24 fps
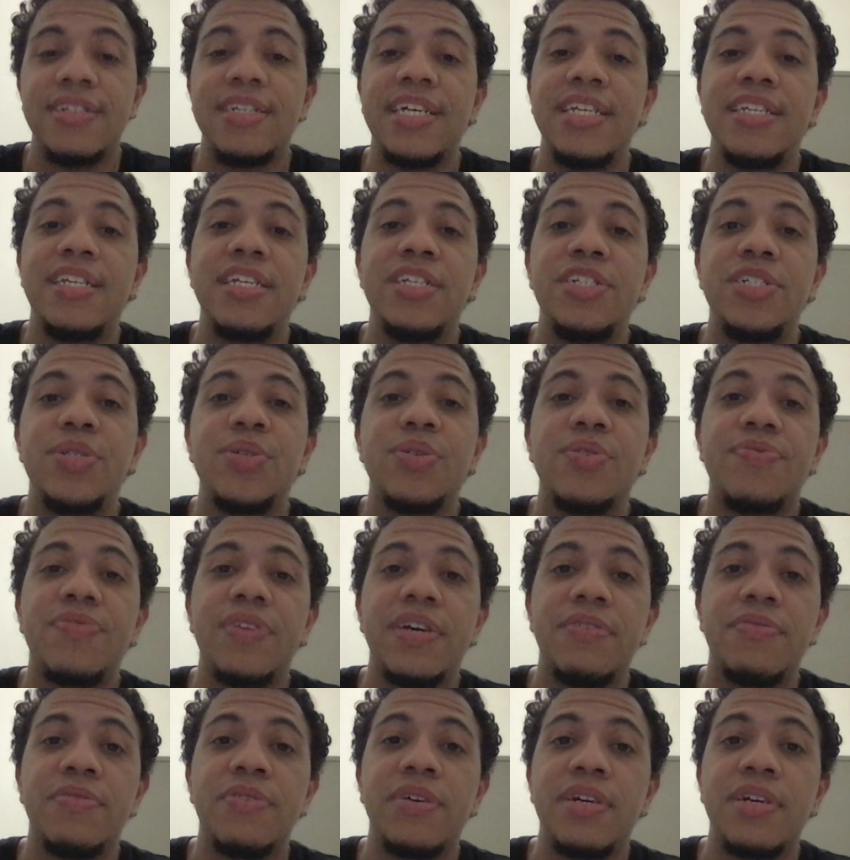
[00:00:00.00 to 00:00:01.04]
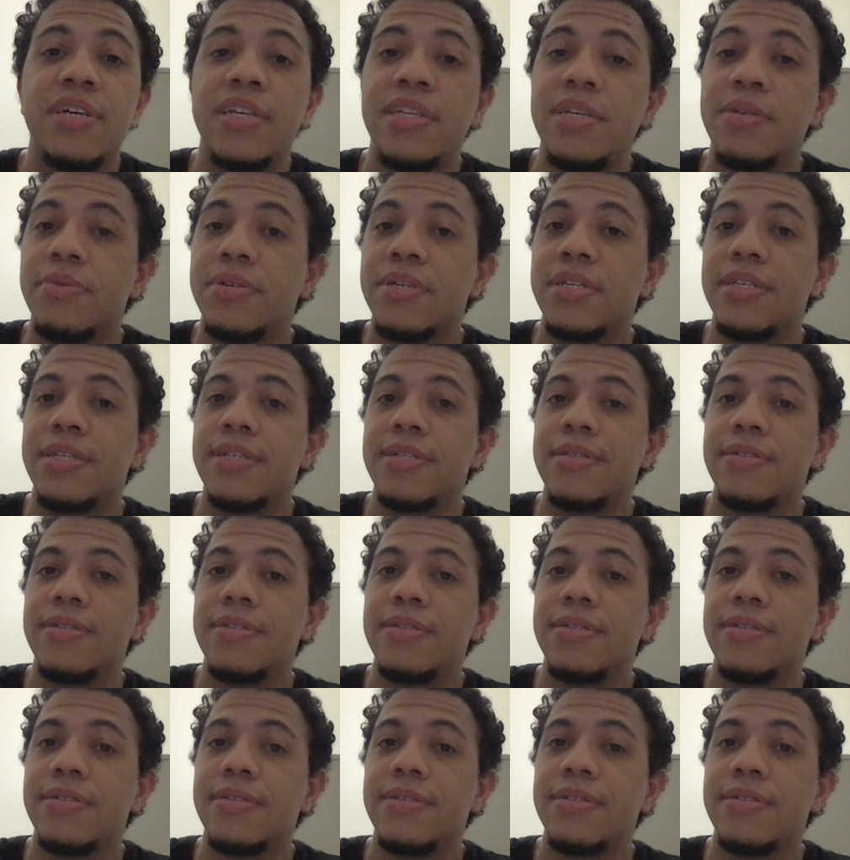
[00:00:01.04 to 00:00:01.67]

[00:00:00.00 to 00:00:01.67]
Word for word: they did you a favor anyway.